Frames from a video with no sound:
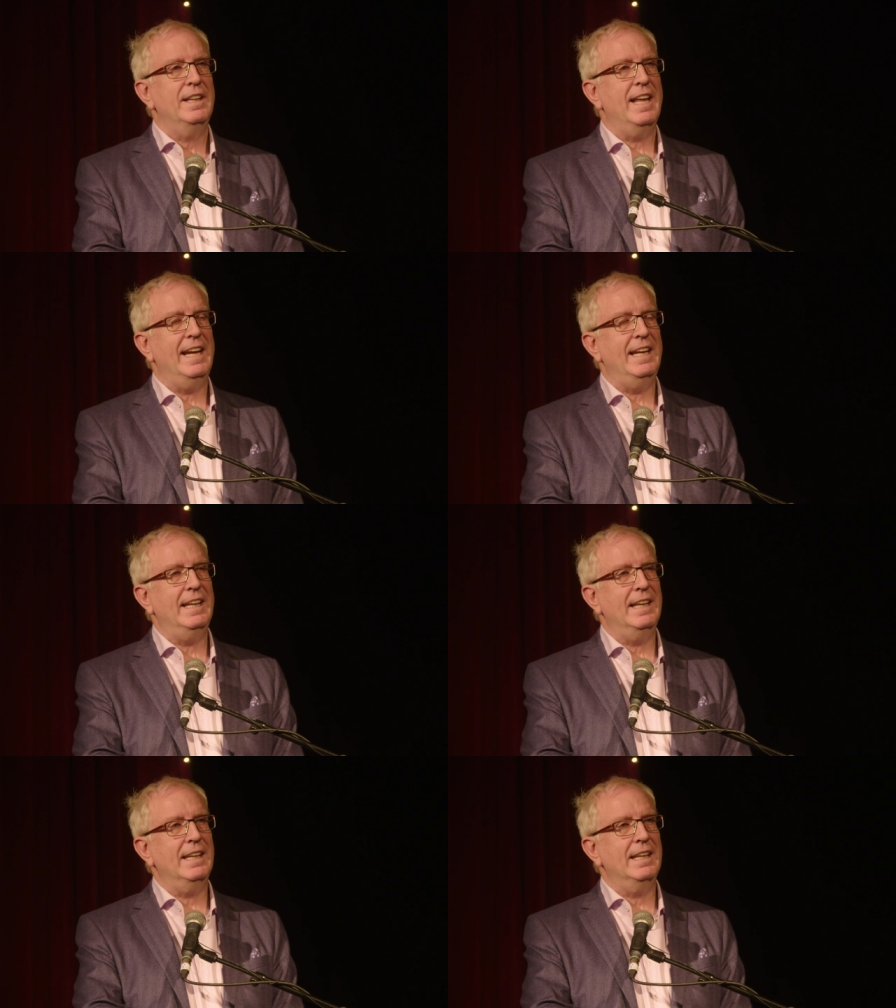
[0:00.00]

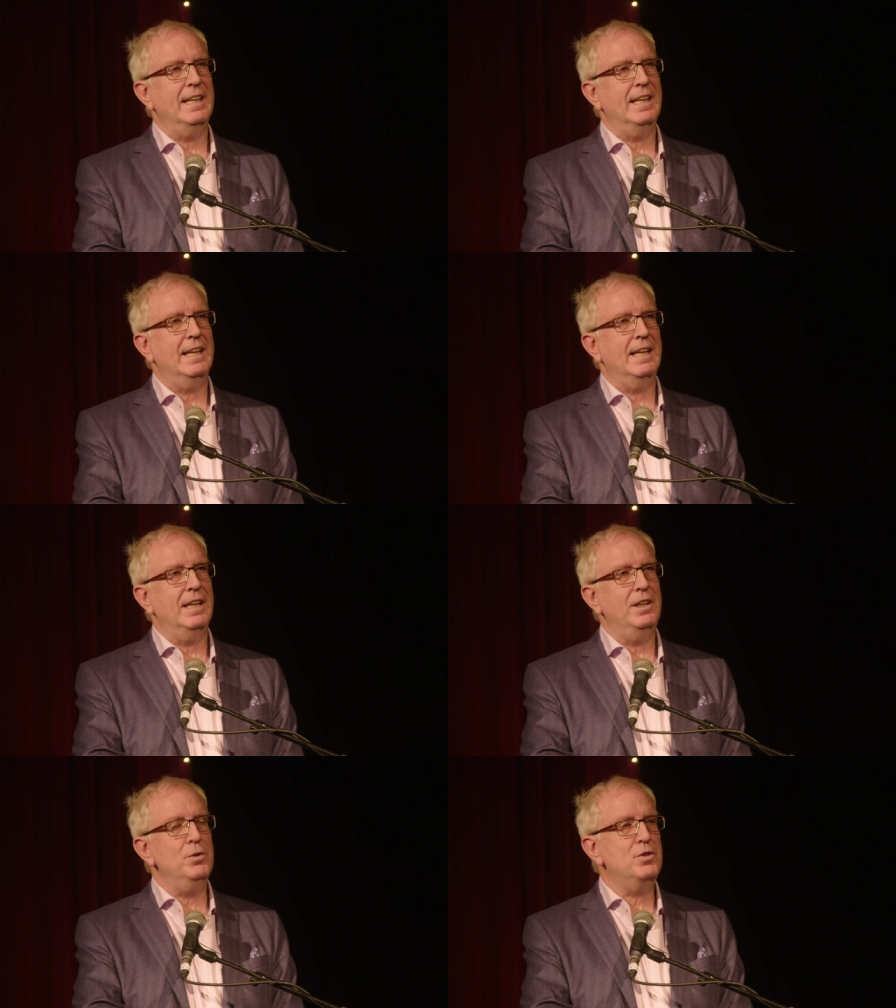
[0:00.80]
They
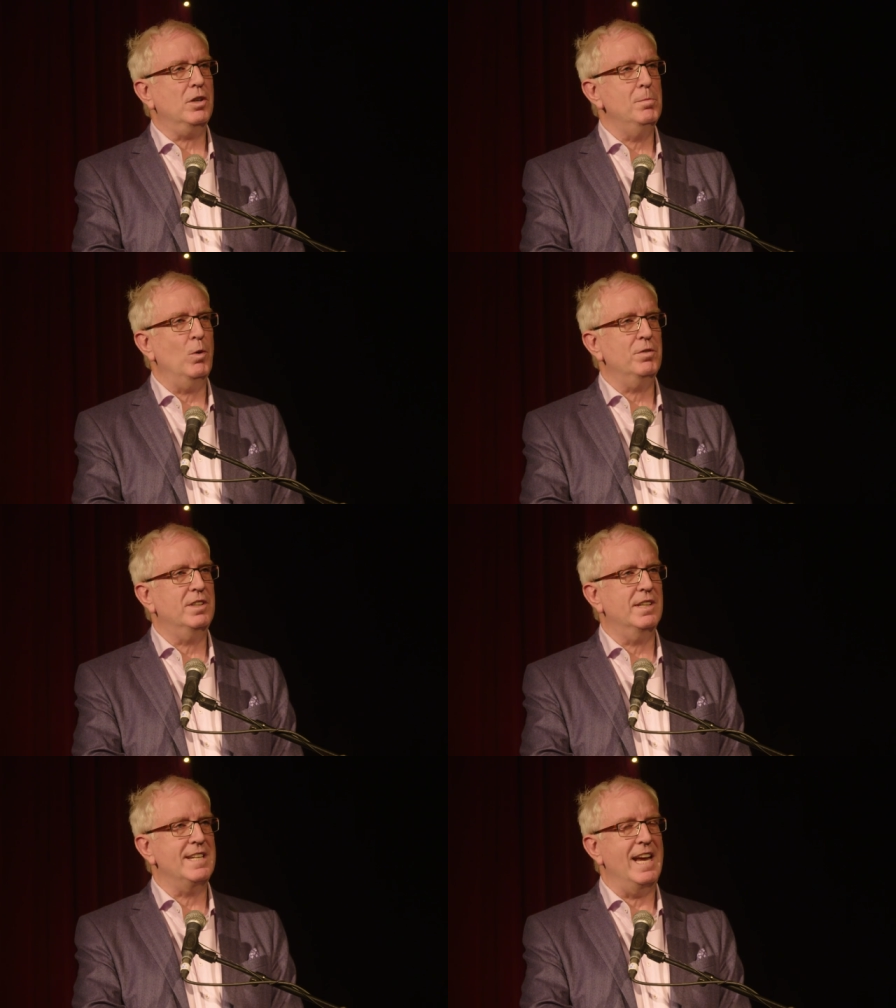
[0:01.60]
used to come over
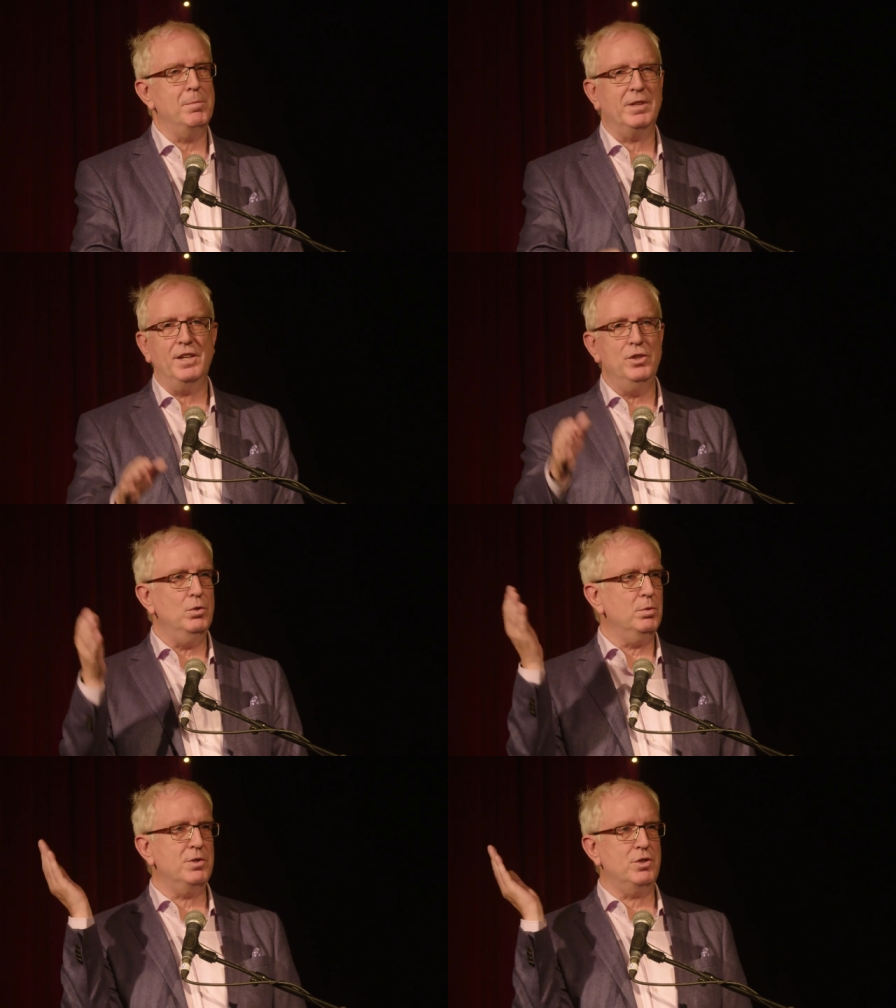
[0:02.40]
to the table. They
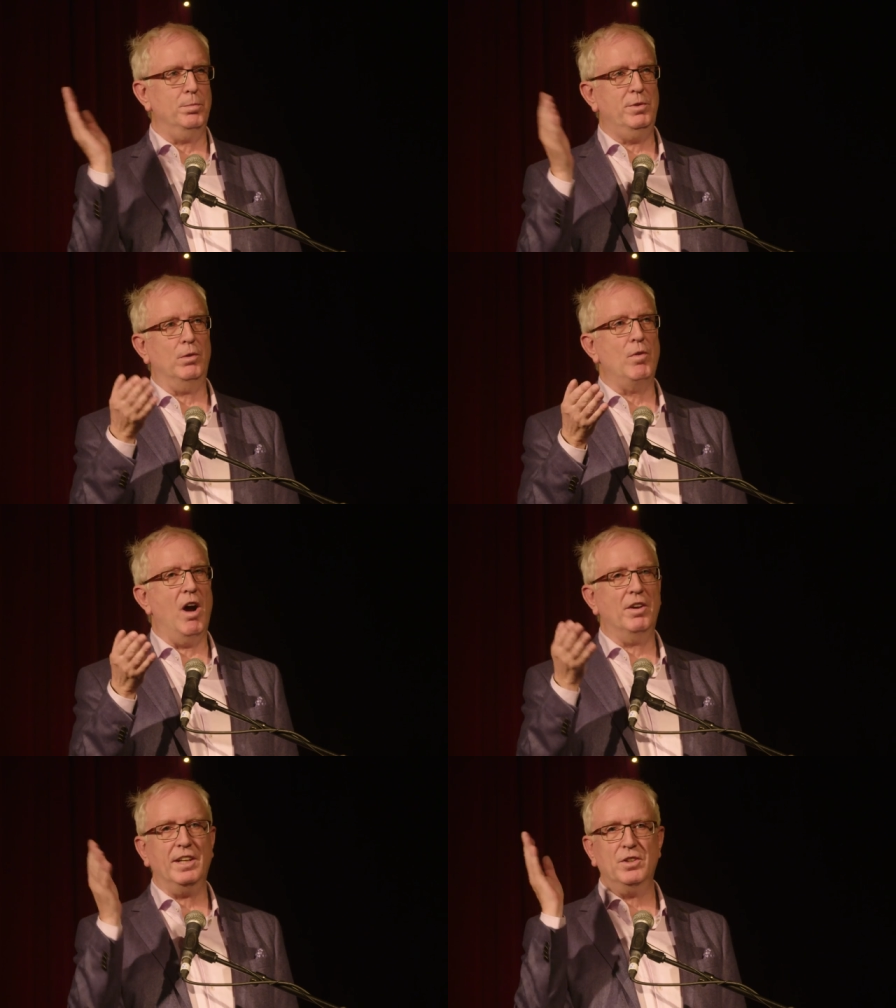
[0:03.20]
knew there was something
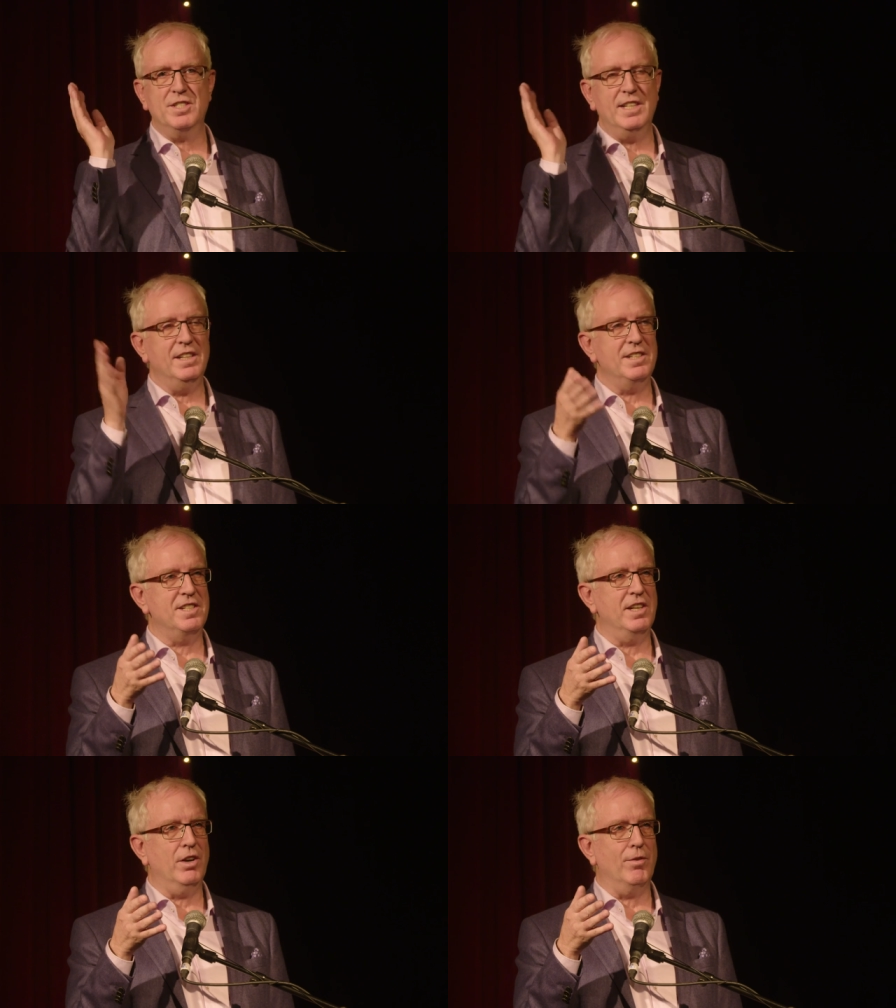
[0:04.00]
wrong. They could see a
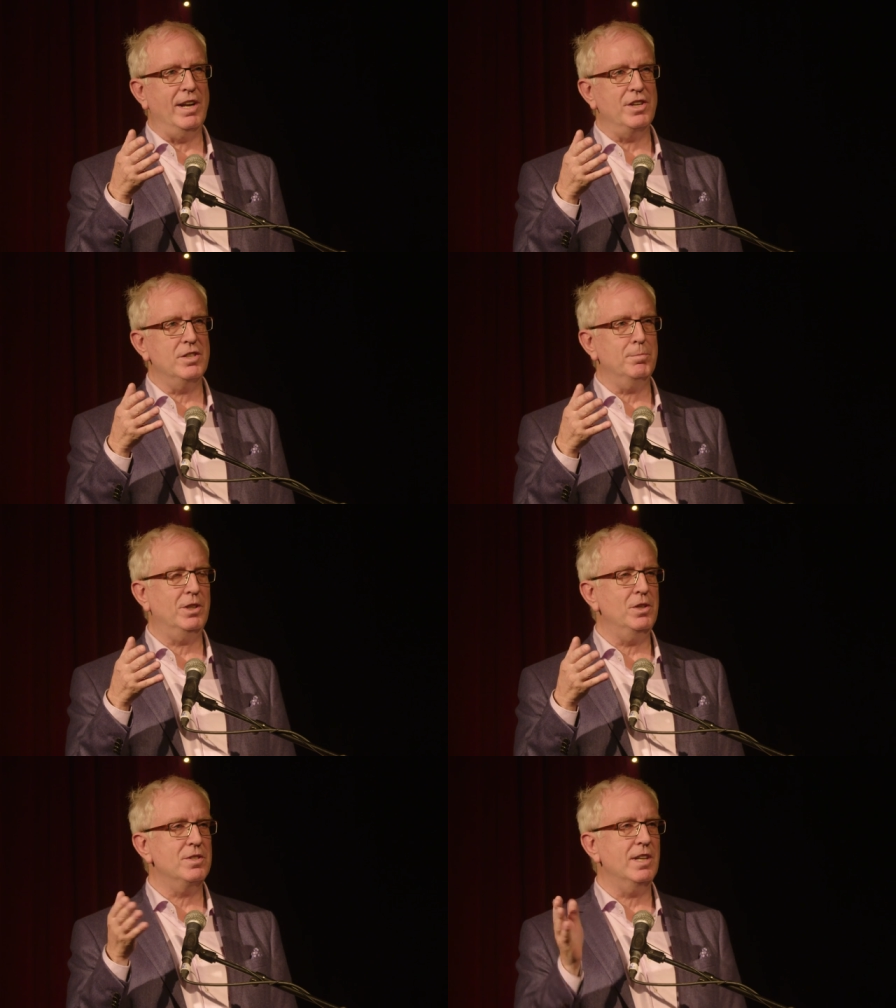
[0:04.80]
deterioration, but
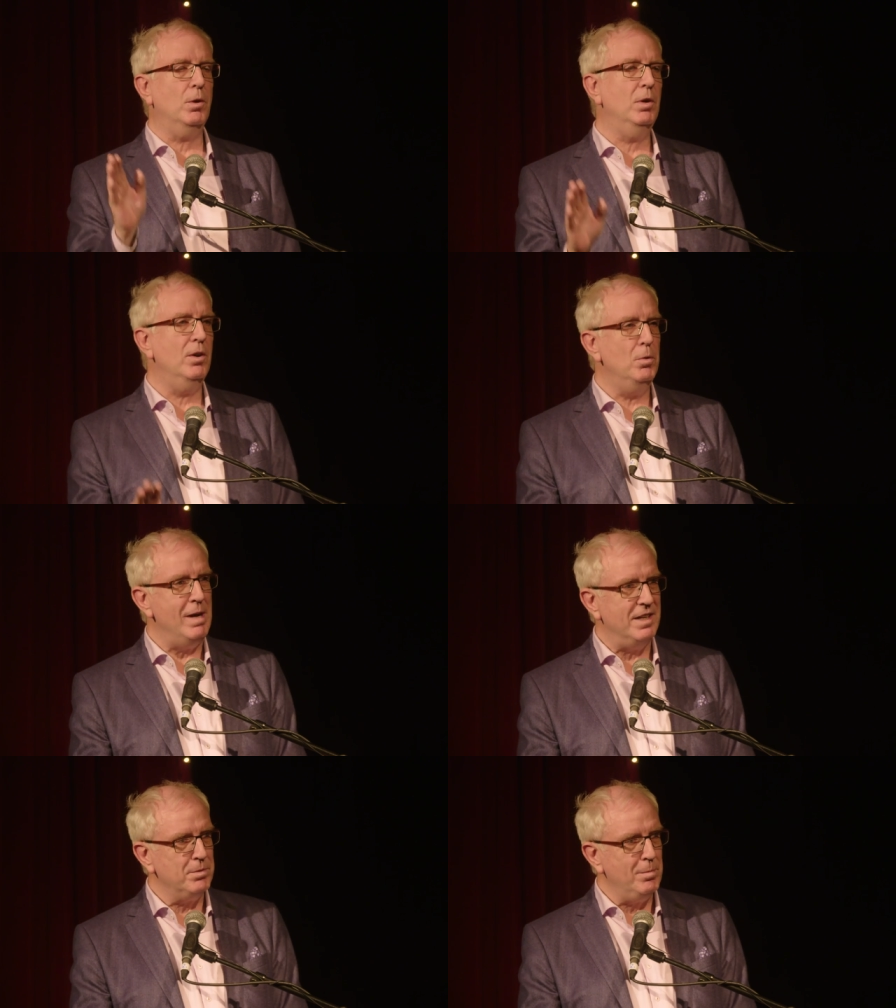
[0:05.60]
they used to say, Oh, hello,
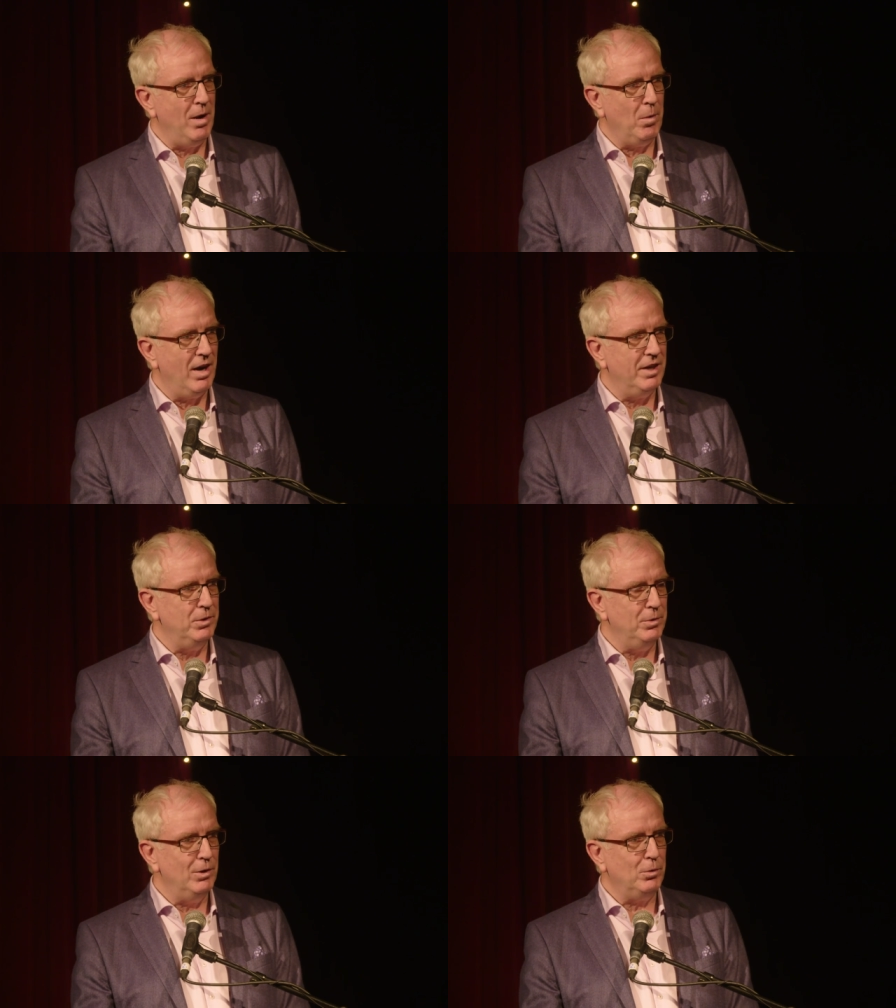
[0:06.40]
madam, how are
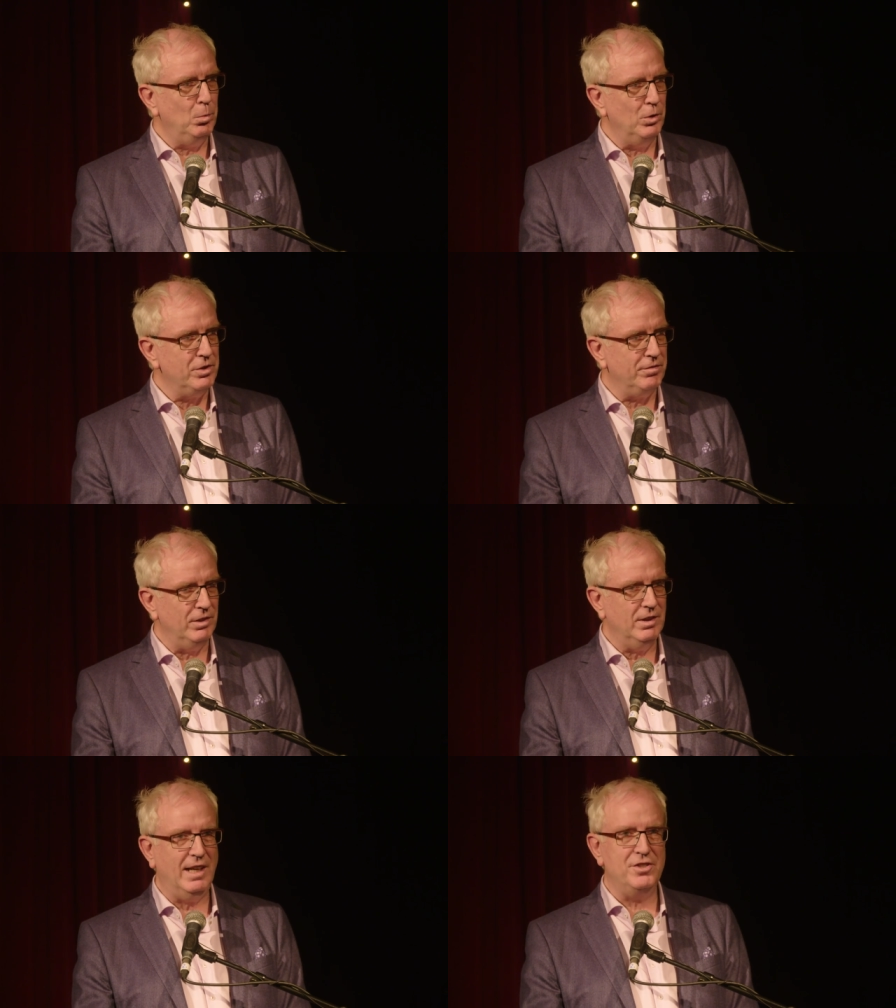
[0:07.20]
you? You look wonderful.